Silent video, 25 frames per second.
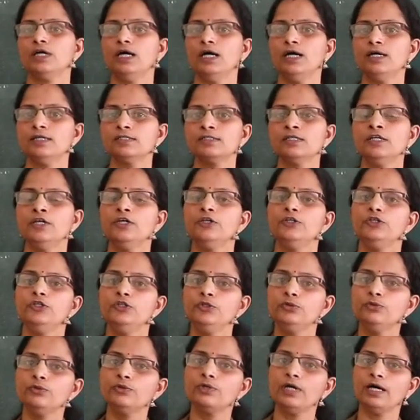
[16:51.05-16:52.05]
as
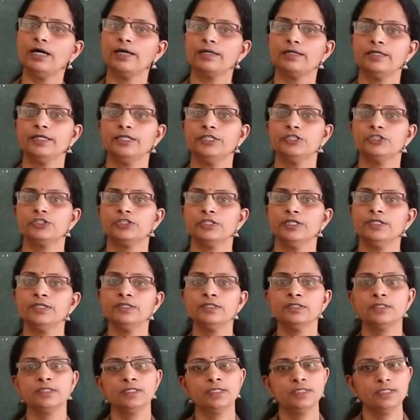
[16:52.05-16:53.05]
new
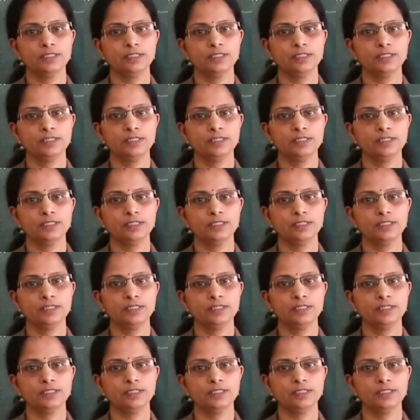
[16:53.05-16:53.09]
Cartesian